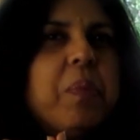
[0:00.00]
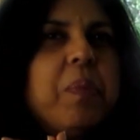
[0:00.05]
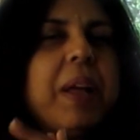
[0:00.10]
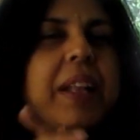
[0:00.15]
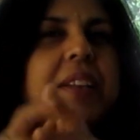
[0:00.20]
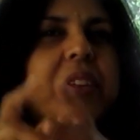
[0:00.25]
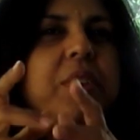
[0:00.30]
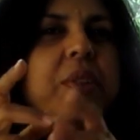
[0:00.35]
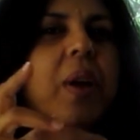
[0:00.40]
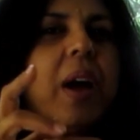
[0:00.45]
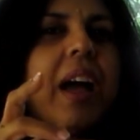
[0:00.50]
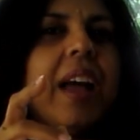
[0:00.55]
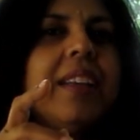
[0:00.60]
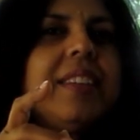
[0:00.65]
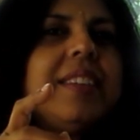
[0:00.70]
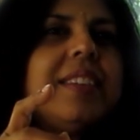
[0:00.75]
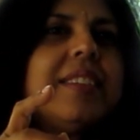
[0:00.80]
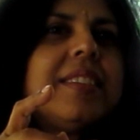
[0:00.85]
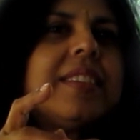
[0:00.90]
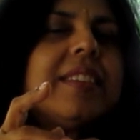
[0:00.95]
Well,
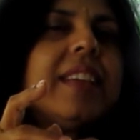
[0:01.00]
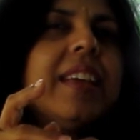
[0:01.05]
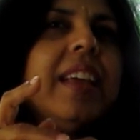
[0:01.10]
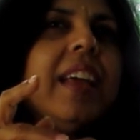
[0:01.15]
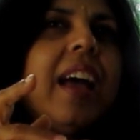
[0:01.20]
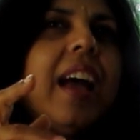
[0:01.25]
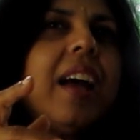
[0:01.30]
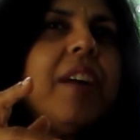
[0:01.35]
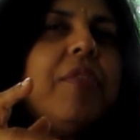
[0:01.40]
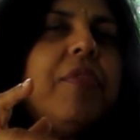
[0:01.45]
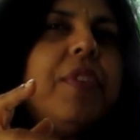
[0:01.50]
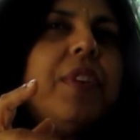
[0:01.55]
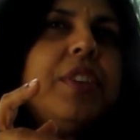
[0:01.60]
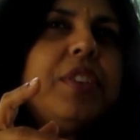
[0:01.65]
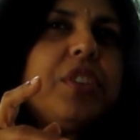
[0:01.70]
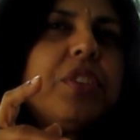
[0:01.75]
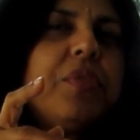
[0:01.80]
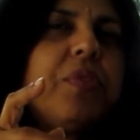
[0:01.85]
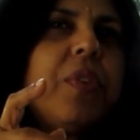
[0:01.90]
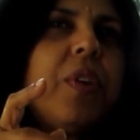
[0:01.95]
I just,
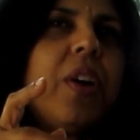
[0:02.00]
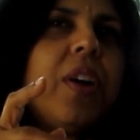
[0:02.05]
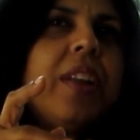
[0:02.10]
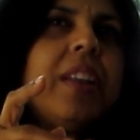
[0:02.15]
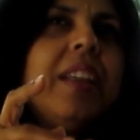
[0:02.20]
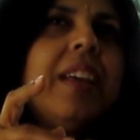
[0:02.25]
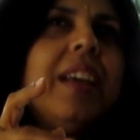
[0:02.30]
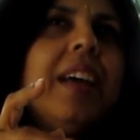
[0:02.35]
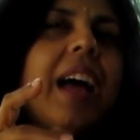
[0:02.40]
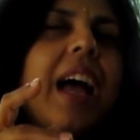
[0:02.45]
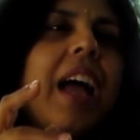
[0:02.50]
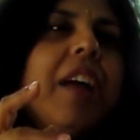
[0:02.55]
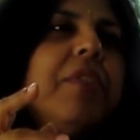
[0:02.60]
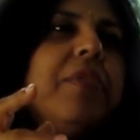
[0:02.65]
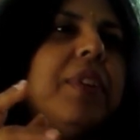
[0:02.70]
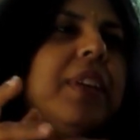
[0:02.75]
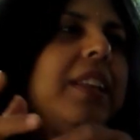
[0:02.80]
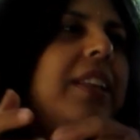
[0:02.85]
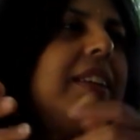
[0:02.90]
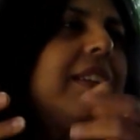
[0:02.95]
first of all, I
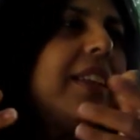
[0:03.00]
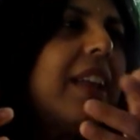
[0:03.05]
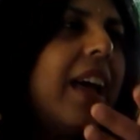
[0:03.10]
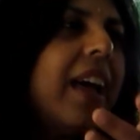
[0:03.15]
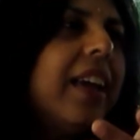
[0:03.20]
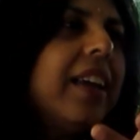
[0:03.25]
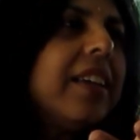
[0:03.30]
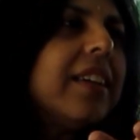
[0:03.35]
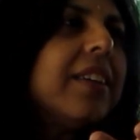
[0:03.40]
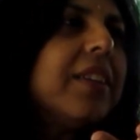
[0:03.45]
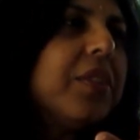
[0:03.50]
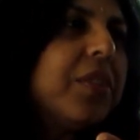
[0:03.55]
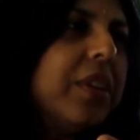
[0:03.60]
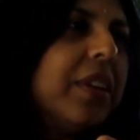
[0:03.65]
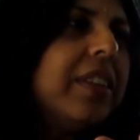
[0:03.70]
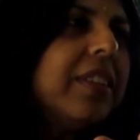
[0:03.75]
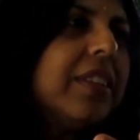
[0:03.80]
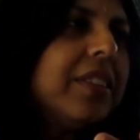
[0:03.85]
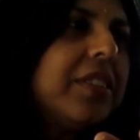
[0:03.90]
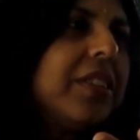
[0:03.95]
really like
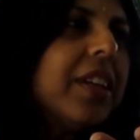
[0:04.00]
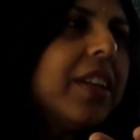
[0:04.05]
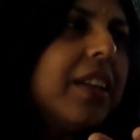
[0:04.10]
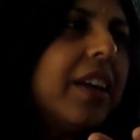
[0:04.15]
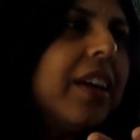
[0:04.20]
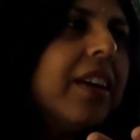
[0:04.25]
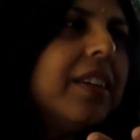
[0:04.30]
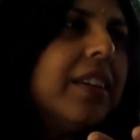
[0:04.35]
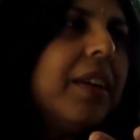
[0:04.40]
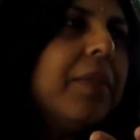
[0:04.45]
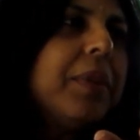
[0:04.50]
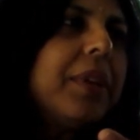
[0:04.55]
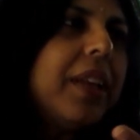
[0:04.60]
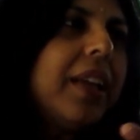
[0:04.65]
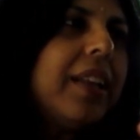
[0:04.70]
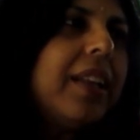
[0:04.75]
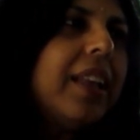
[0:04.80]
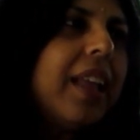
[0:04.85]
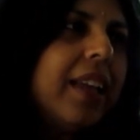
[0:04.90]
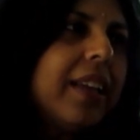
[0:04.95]
Gurinder Chadha. I mean,
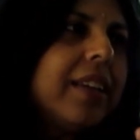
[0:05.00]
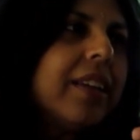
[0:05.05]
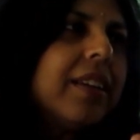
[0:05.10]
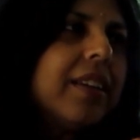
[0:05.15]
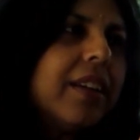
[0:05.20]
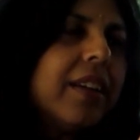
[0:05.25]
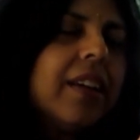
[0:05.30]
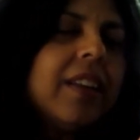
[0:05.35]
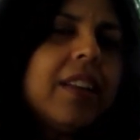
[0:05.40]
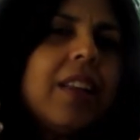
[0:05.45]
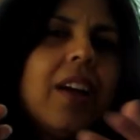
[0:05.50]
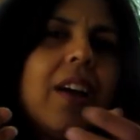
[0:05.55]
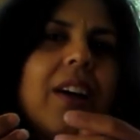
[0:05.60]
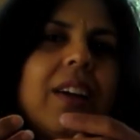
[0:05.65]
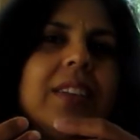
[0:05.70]
I like her a lot.